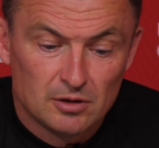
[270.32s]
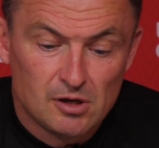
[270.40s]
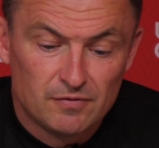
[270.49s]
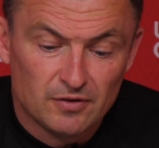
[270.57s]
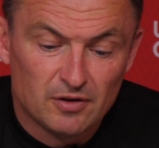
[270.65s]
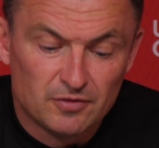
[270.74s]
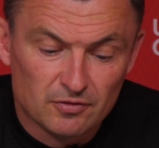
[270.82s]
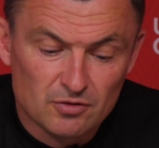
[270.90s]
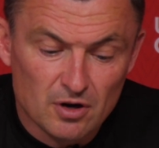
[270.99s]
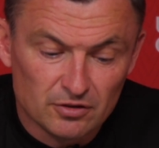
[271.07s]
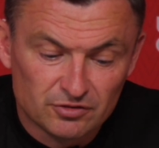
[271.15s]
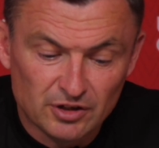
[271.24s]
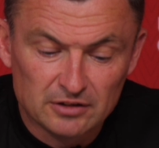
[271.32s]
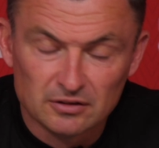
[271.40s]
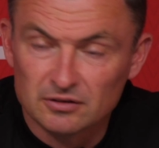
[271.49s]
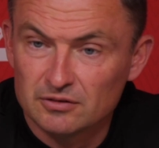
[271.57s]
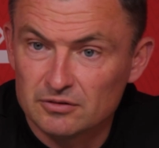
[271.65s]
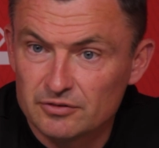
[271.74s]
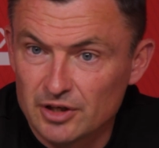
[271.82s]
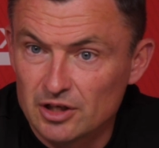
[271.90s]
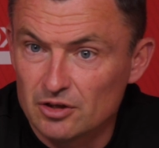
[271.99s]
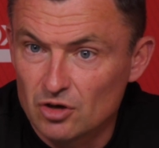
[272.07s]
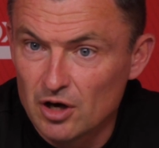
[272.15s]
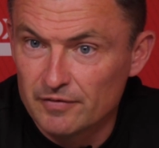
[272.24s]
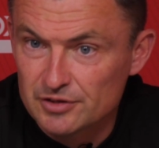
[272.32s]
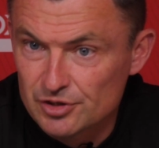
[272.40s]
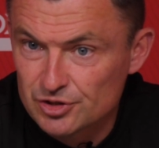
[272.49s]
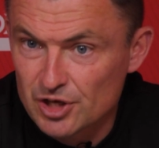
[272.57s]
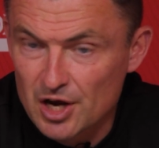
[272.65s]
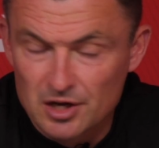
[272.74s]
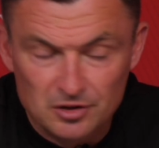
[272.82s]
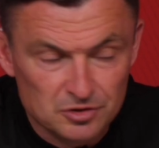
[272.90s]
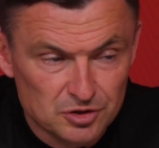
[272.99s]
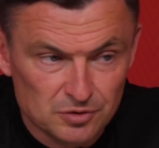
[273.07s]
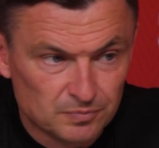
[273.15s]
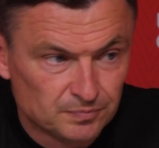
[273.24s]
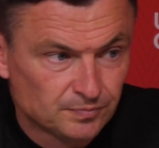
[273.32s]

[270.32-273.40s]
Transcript: if you've got a settled thing, you're not having to change.